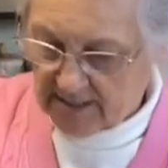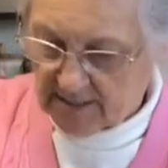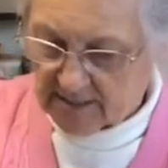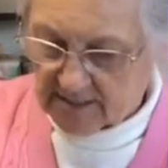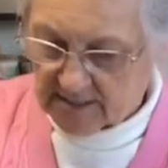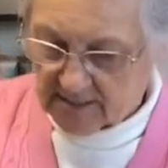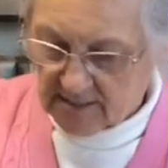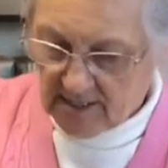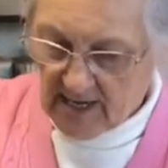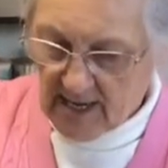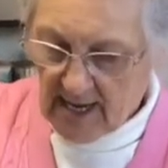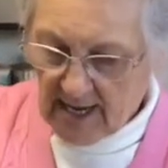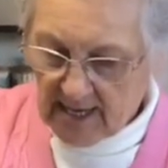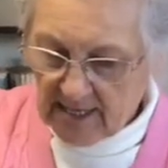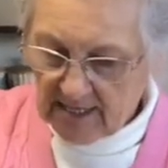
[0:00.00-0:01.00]
it's
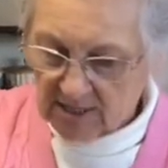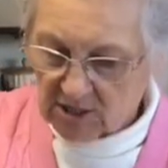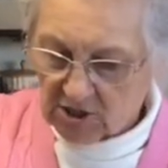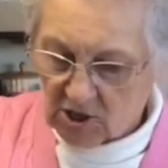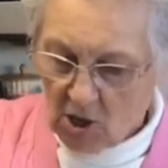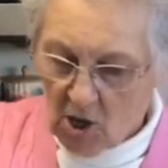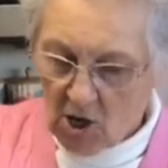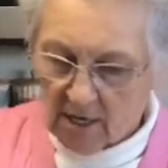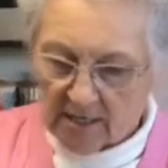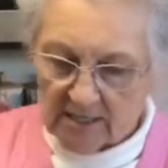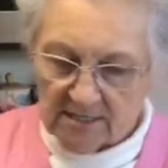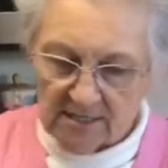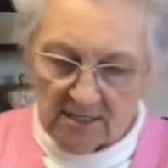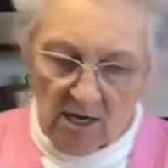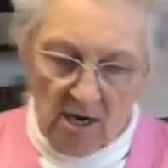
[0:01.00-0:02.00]
it's dark.
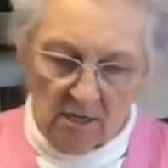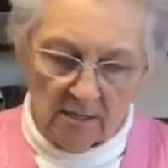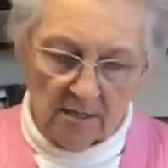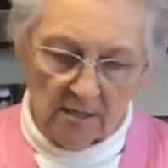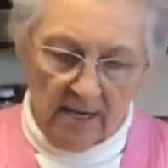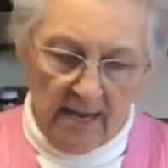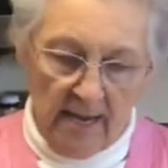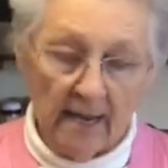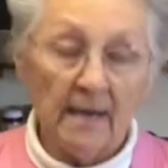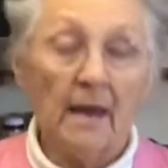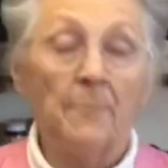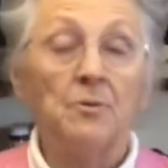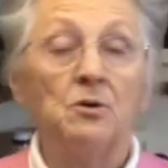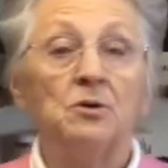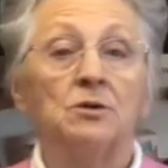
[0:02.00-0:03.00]
It's not, and
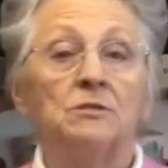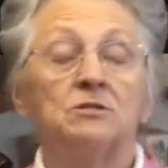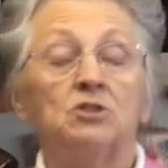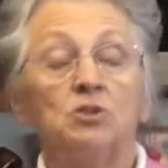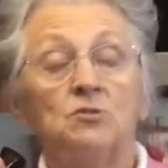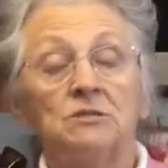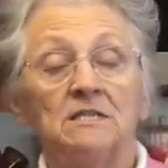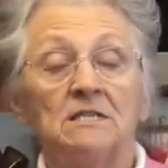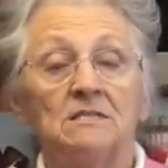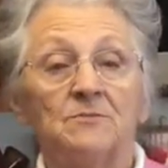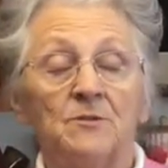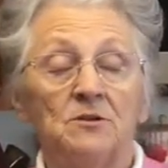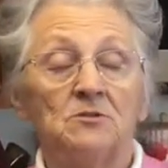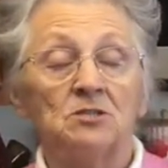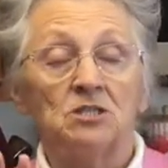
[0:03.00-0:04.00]
I put two
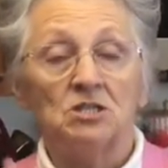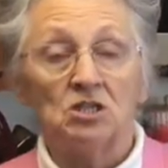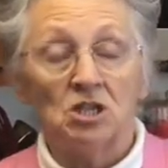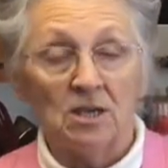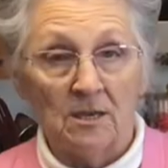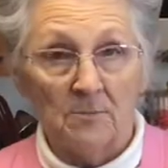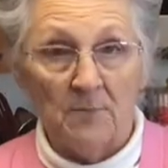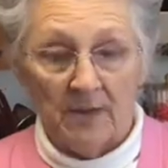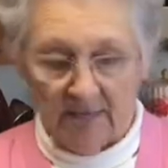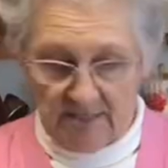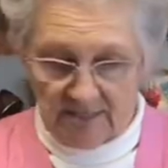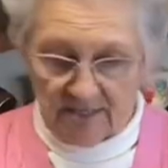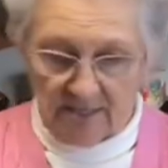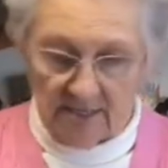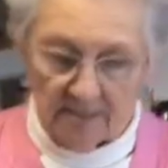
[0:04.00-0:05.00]
teaspoons of chicken
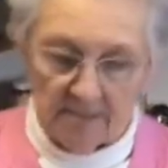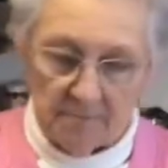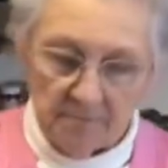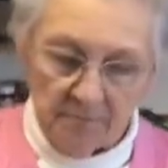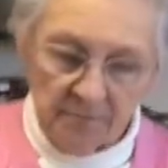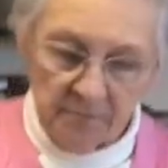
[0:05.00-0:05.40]
base in it.